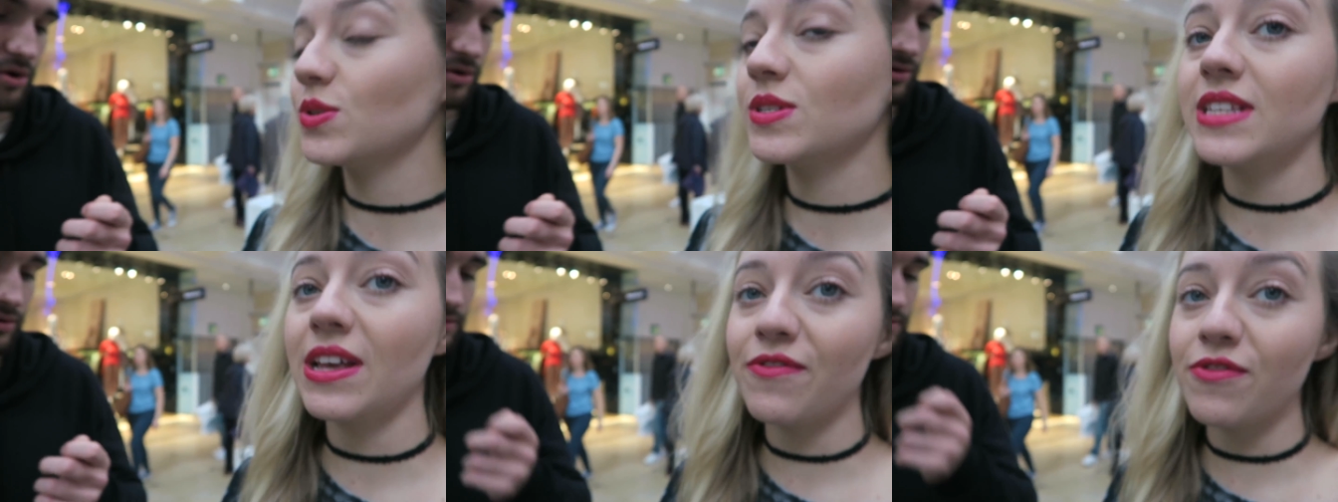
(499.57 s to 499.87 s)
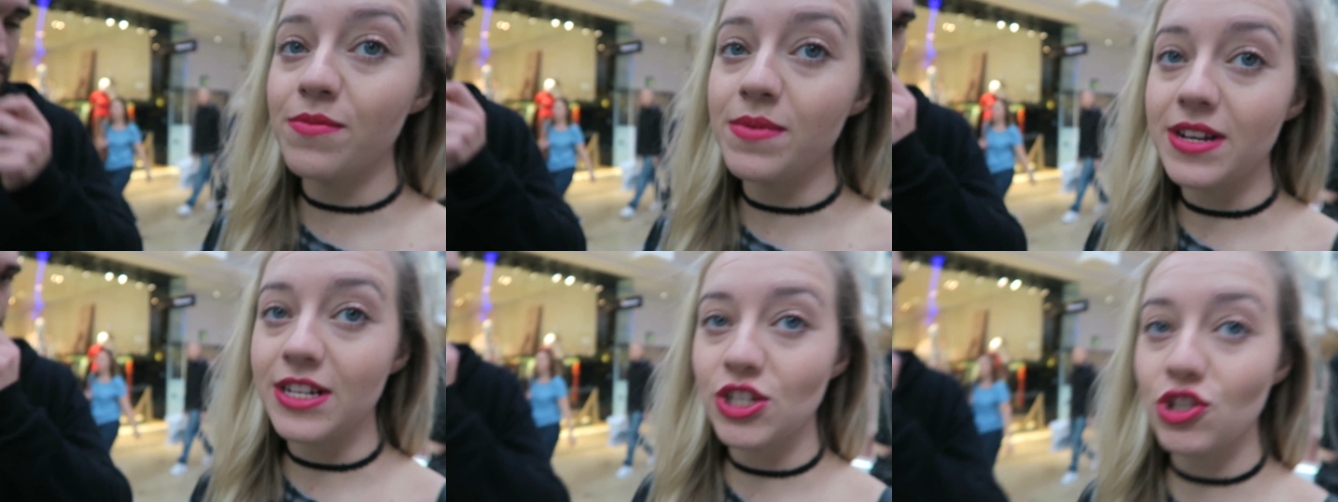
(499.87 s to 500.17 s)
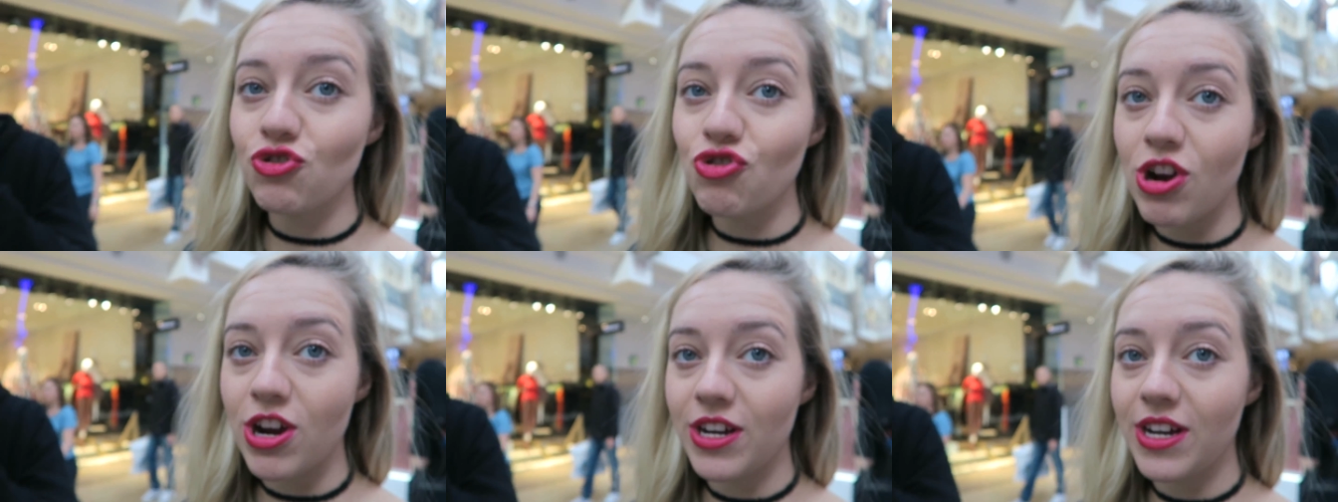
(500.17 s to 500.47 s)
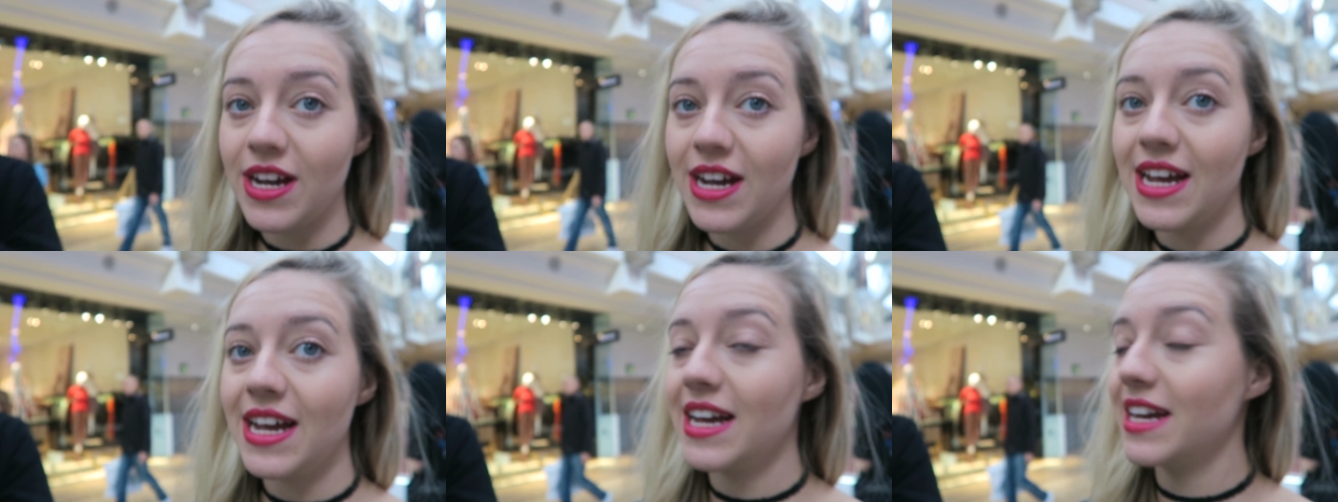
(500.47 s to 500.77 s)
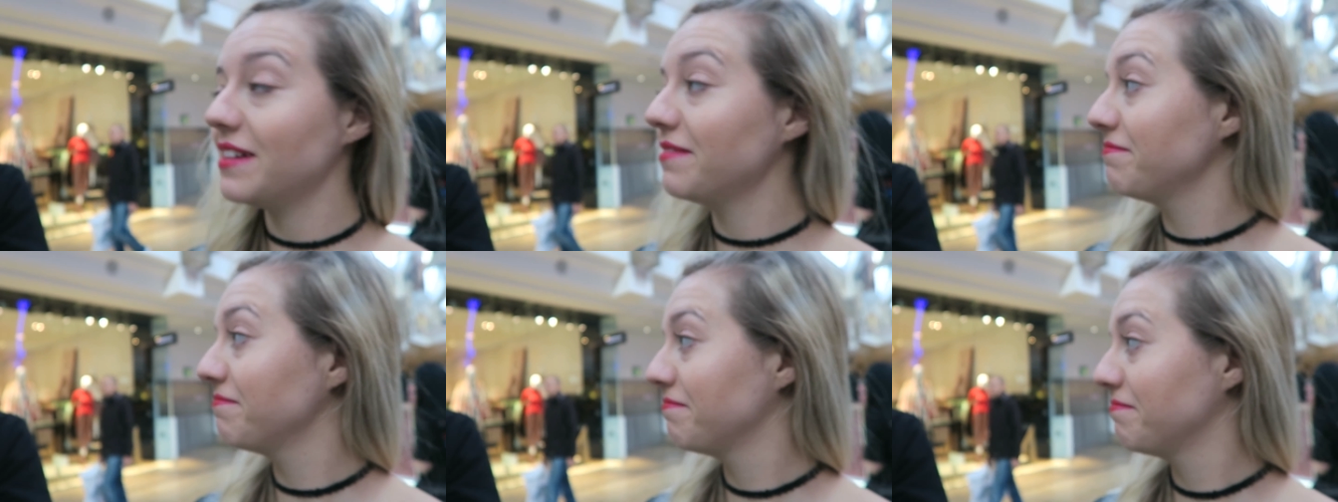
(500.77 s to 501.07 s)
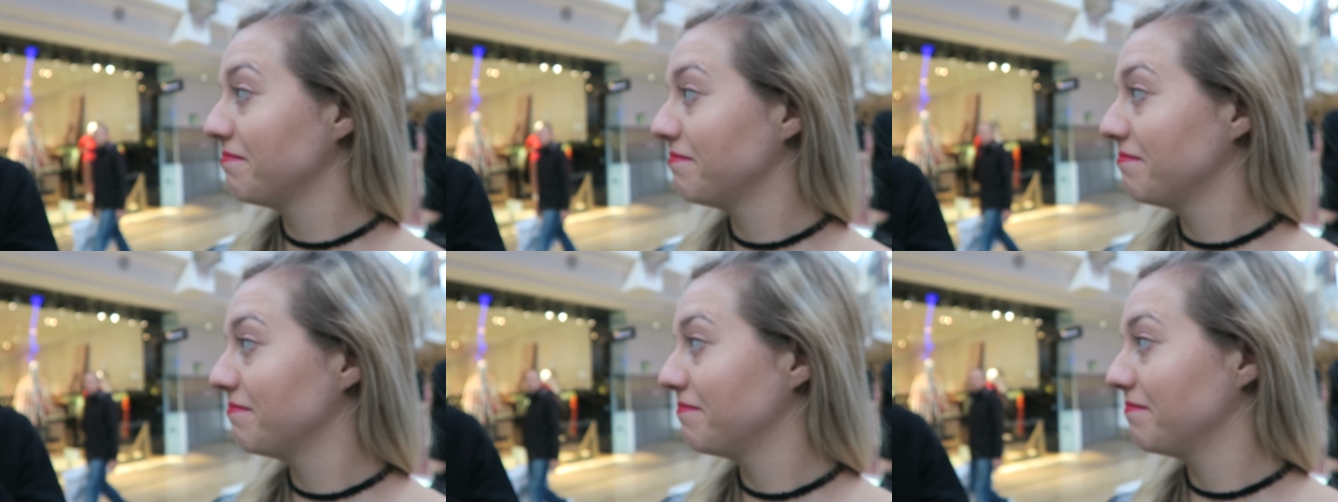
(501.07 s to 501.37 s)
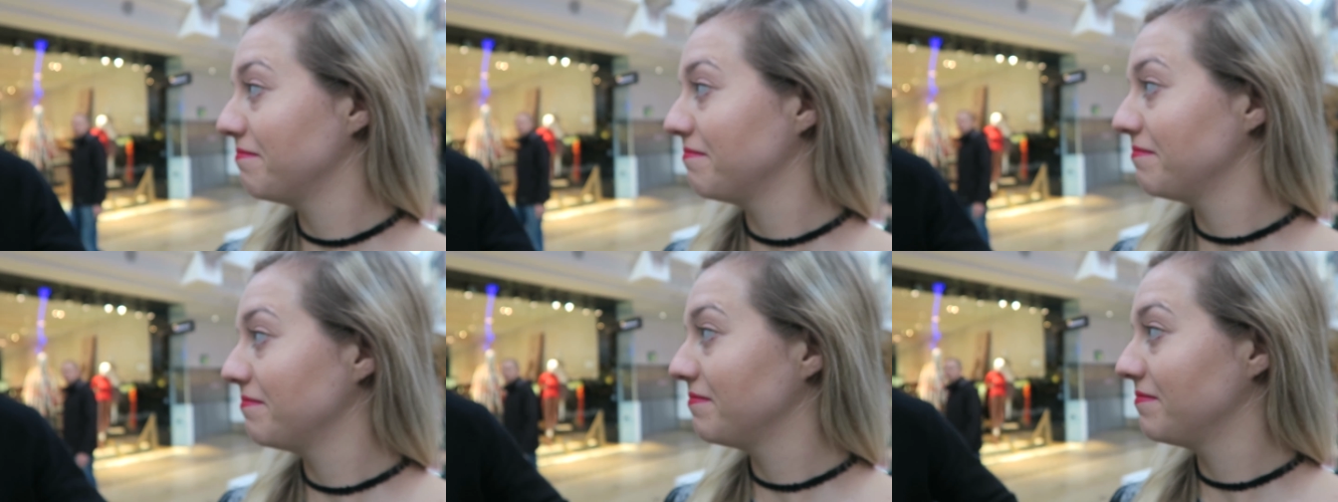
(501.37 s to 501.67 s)
you seven minutes to dry your hair. It wasn't
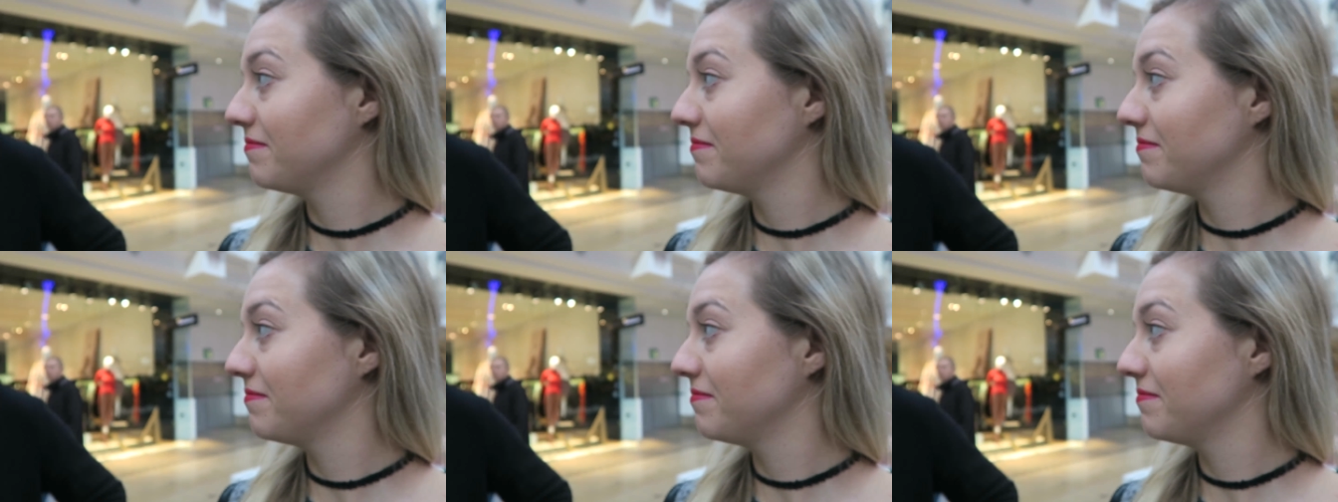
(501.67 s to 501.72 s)
even